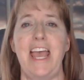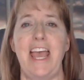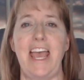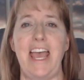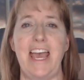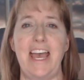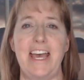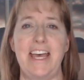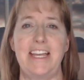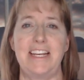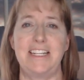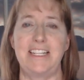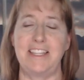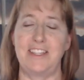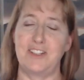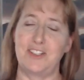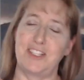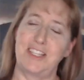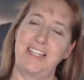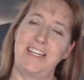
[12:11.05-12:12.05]
And
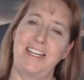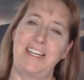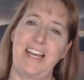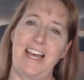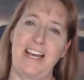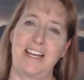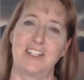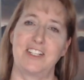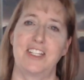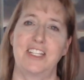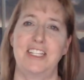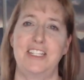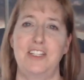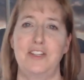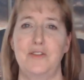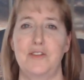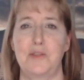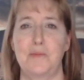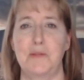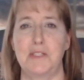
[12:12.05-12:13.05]
there's a link actually
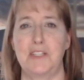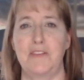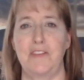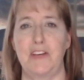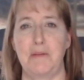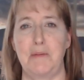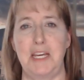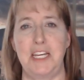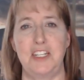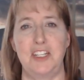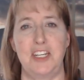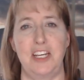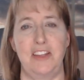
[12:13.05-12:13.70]
to a specific page